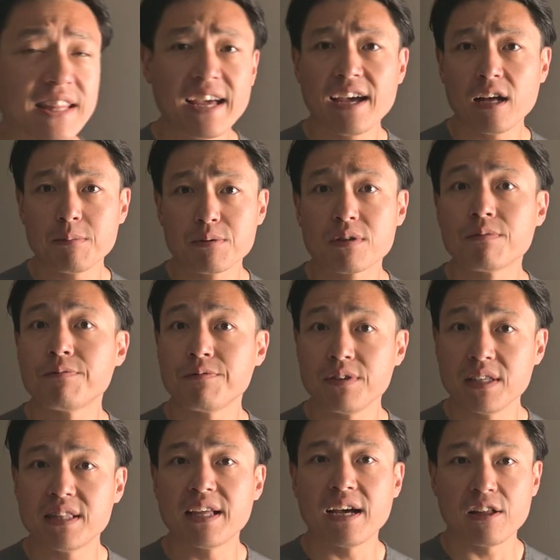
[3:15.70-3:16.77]
and that helps to
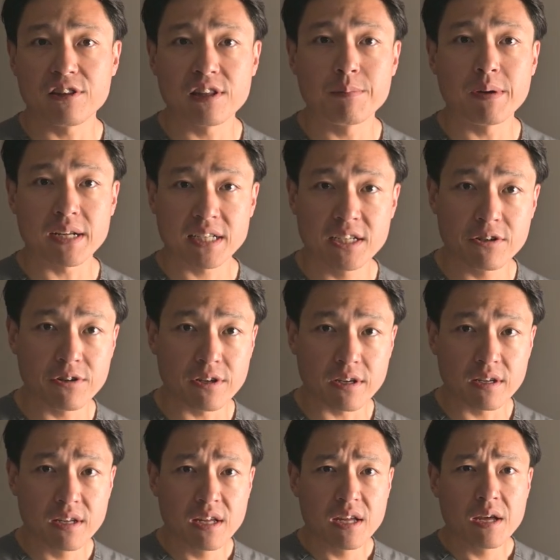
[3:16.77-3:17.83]
feed the healthy
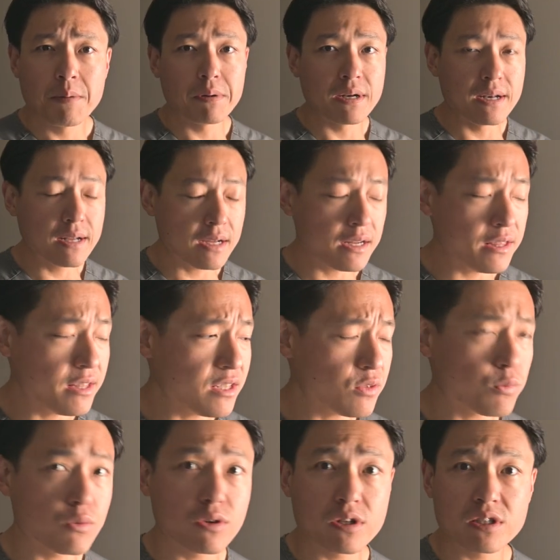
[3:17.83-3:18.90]
bacteria. But none of
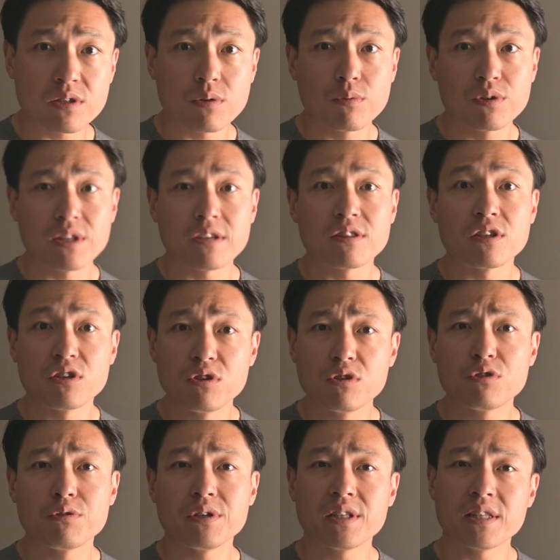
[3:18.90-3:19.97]
this works without the
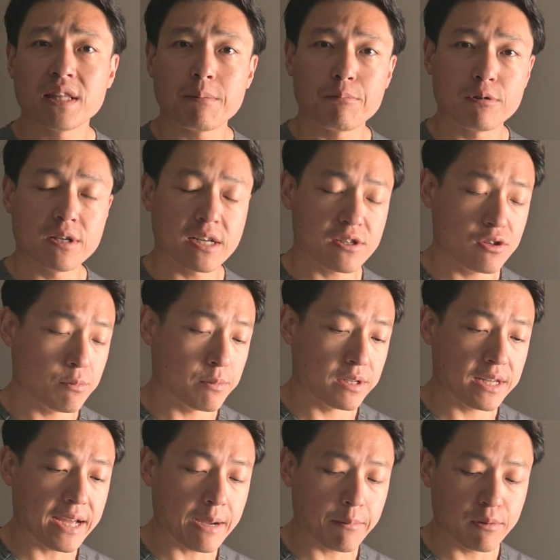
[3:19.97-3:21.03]
nutrient that protects your
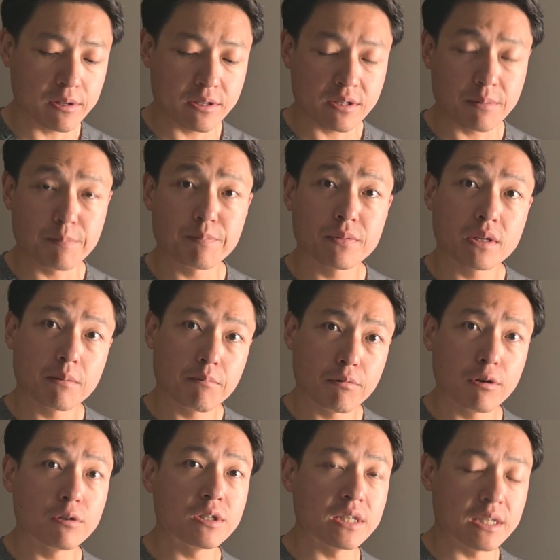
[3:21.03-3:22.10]
metabolism,
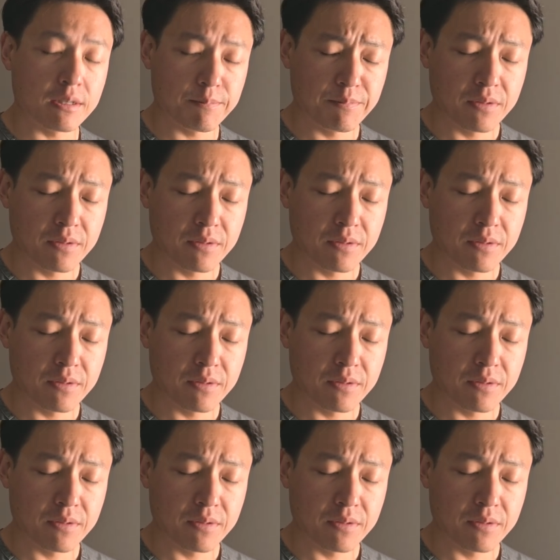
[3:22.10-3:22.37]
protein.